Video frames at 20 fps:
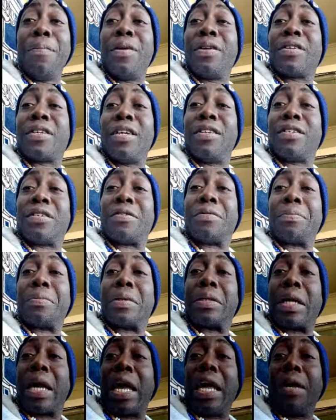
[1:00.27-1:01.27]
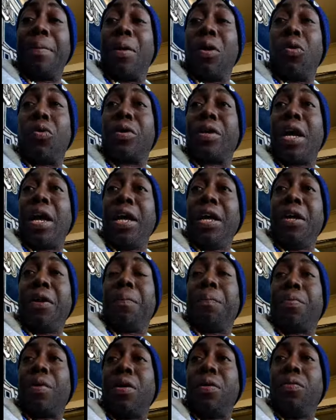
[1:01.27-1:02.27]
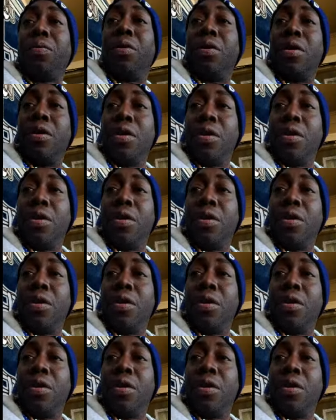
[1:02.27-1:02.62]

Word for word: I'm gonna get you some game on game, bro.